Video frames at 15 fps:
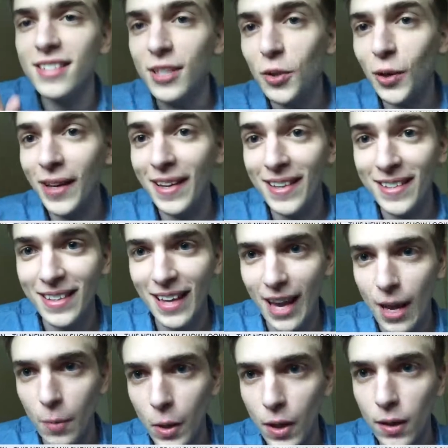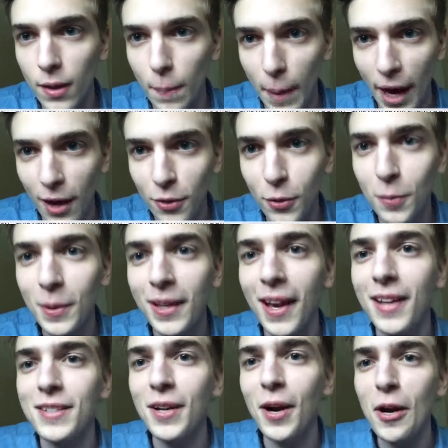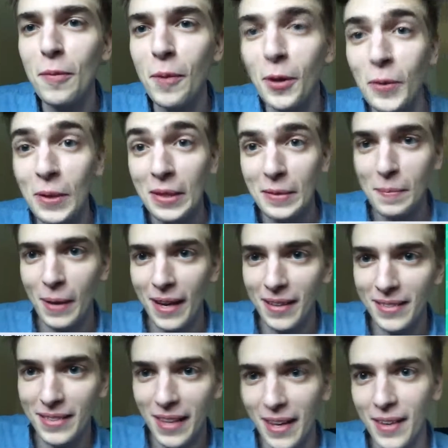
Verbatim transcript: a secret hidden camera in the bathroom to catch Akmal with his pants